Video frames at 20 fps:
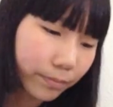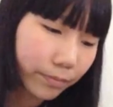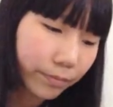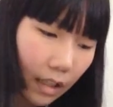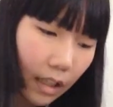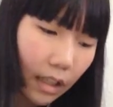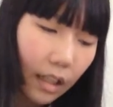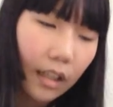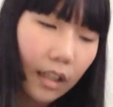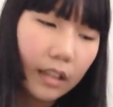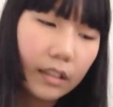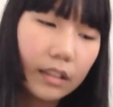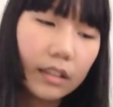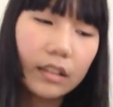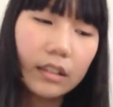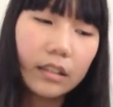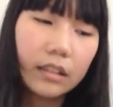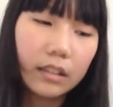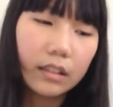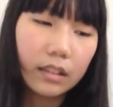
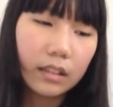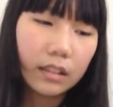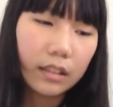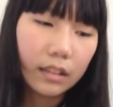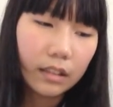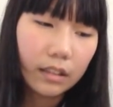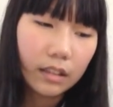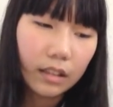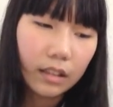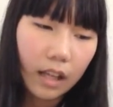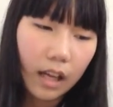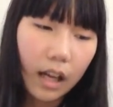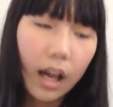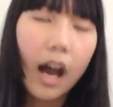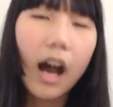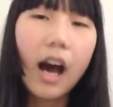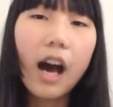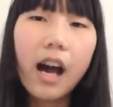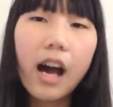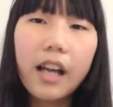And
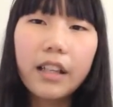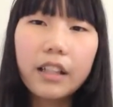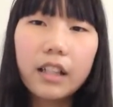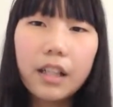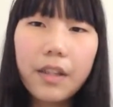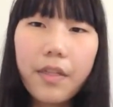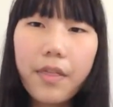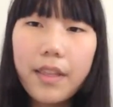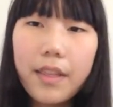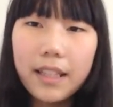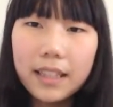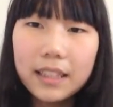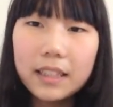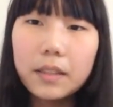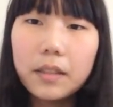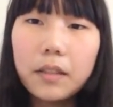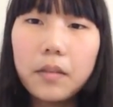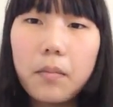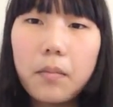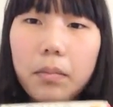I got
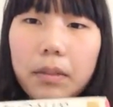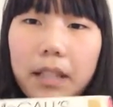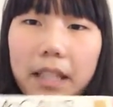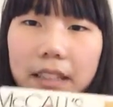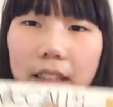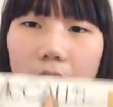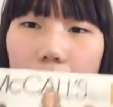this blazer